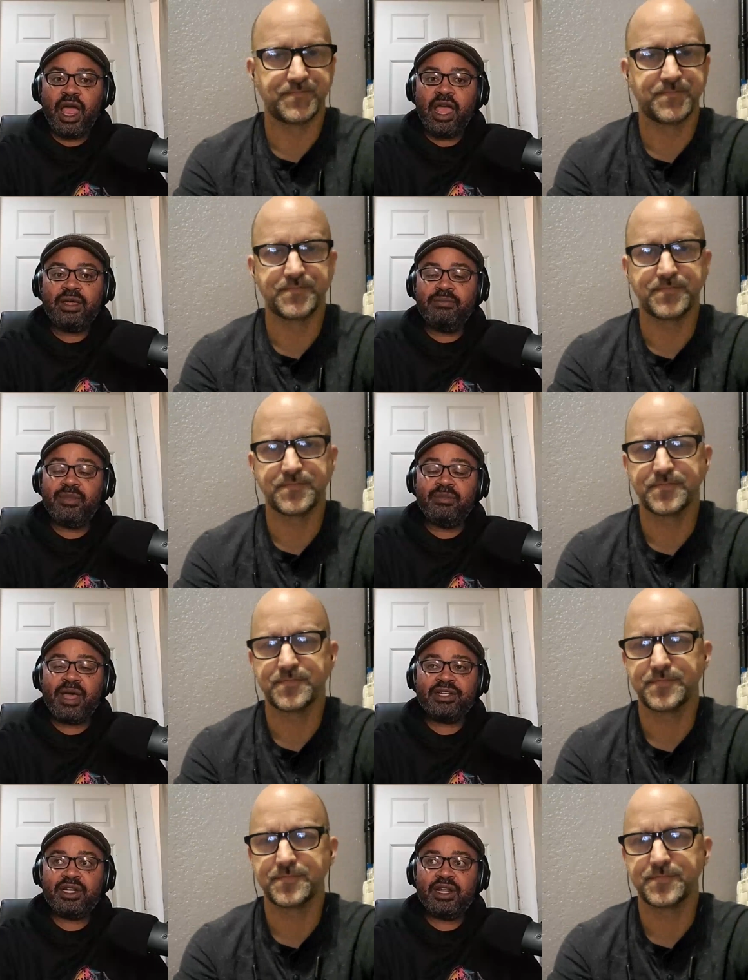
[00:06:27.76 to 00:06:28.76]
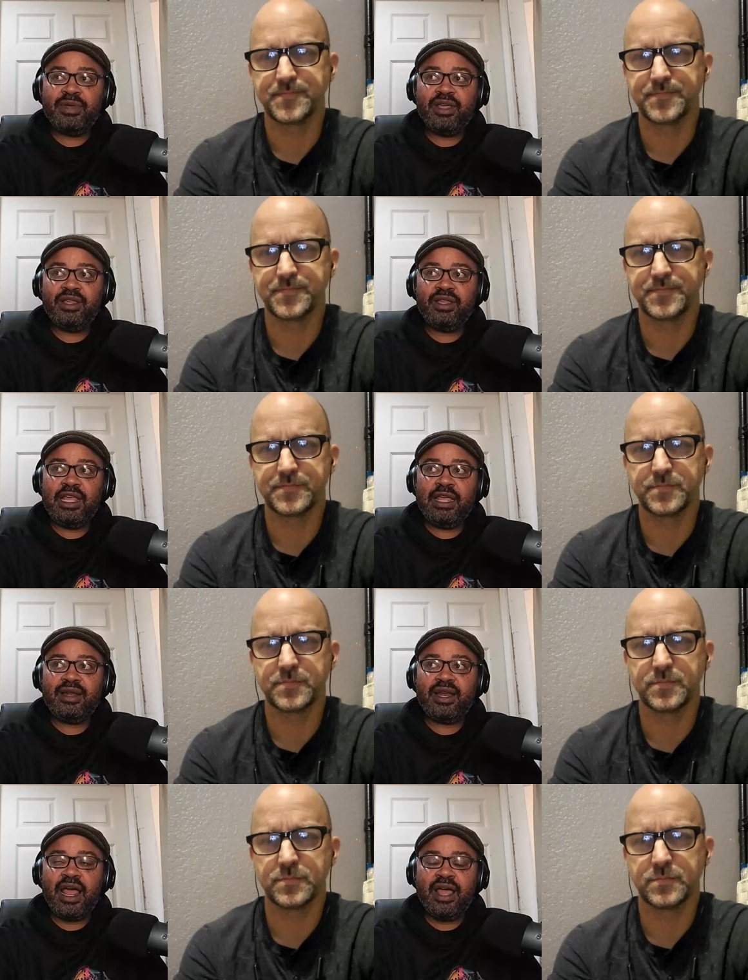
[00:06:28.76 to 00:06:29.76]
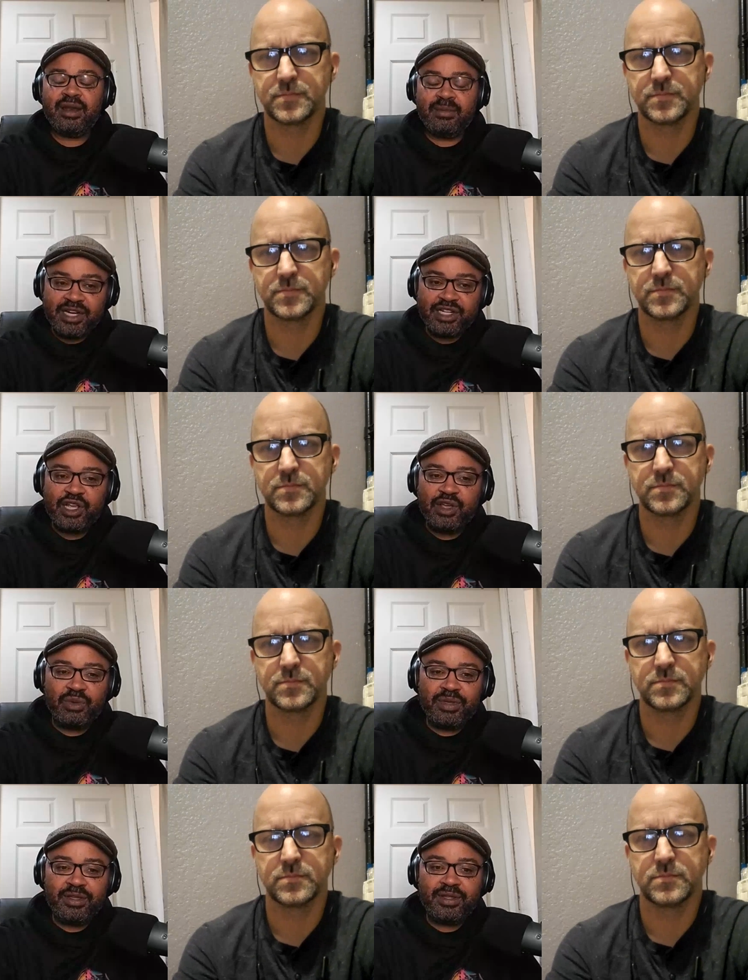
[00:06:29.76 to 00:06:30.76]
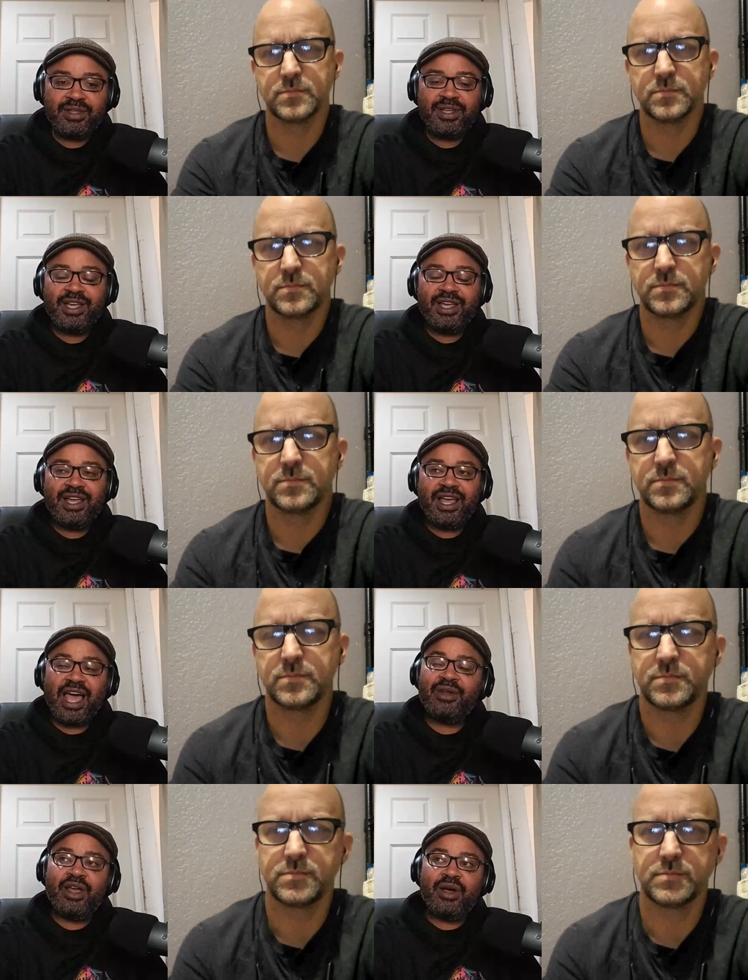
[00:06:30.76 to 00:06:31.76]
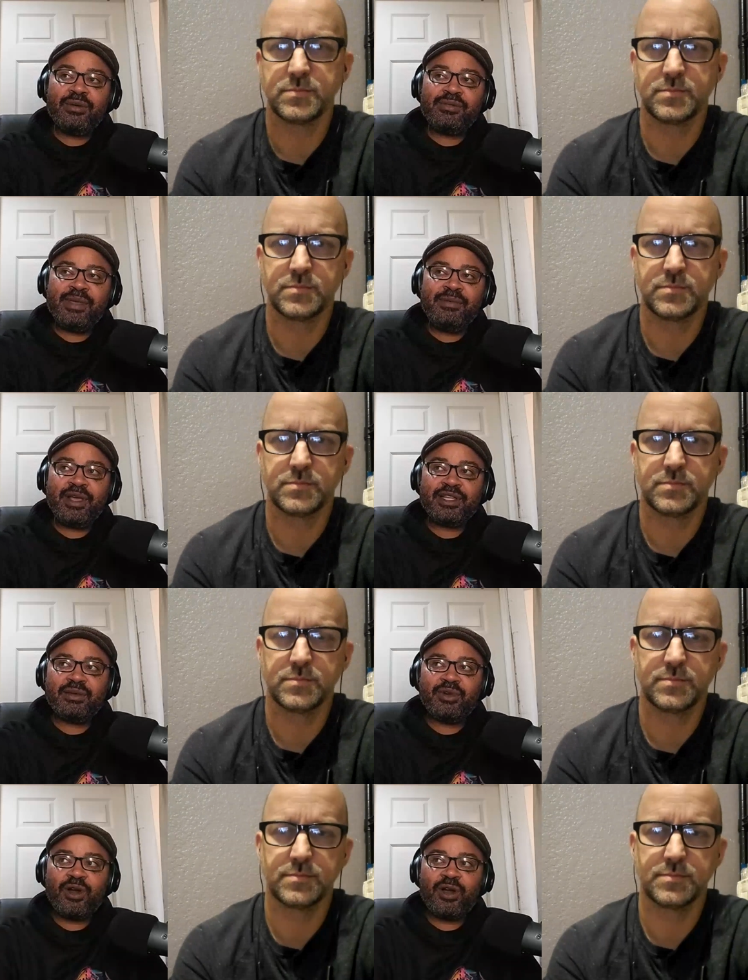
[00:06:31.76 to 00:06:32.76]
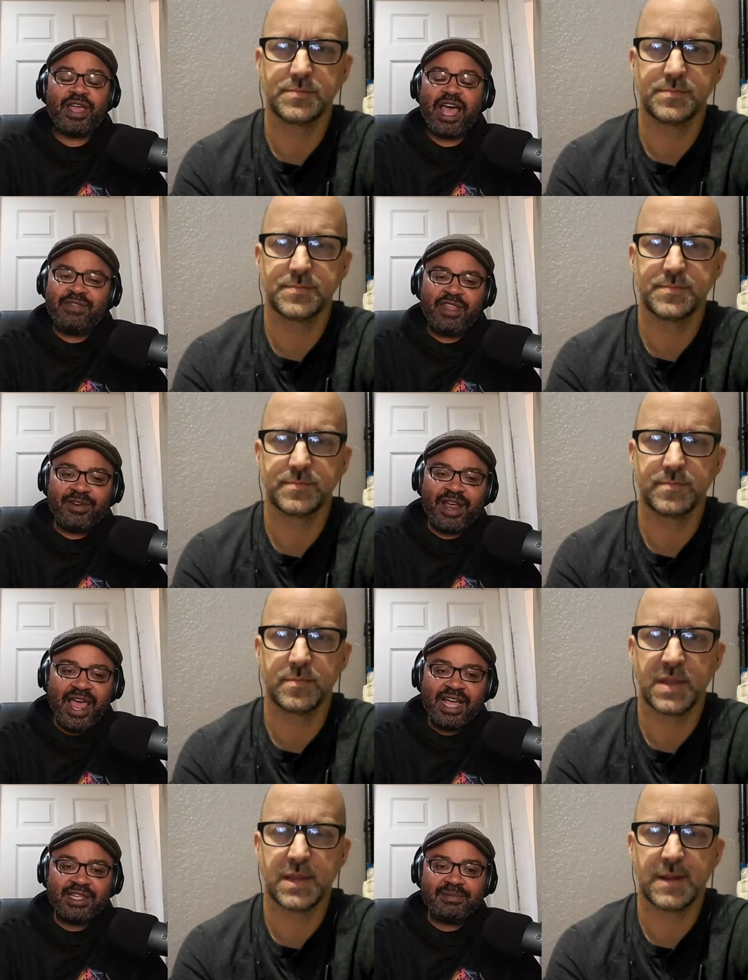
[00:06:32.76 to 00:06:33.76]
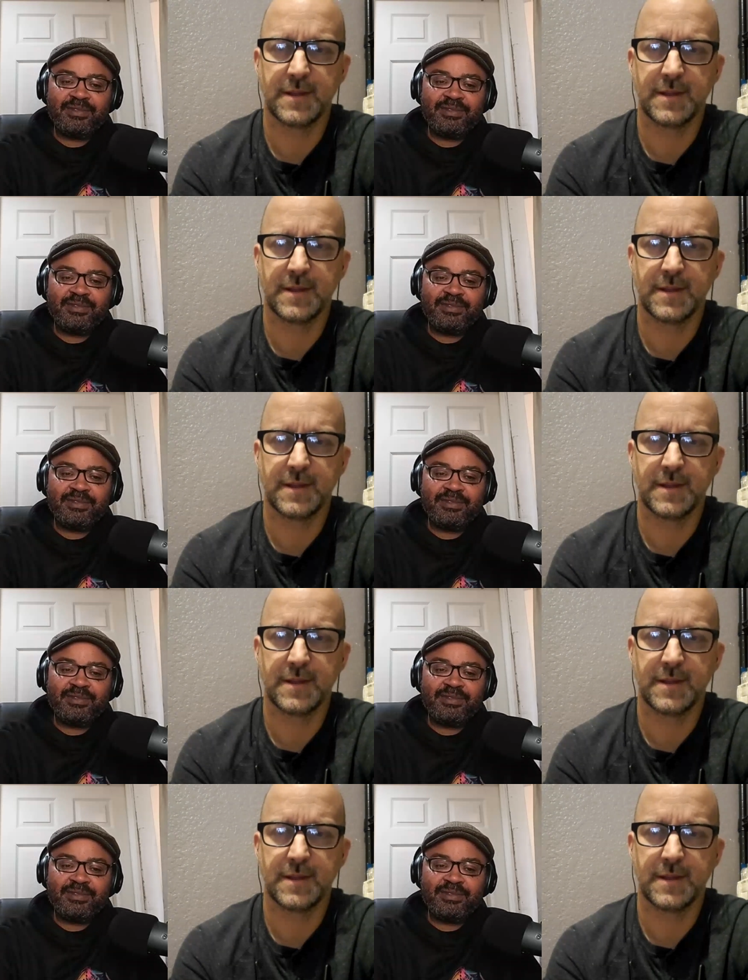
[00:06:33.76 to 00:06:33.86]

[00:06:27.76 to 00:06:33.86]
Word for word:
Speaker 1: I can imagine. I mean, it, I can imagine it would be. I don't know. Maybe some horror fan. I've never acted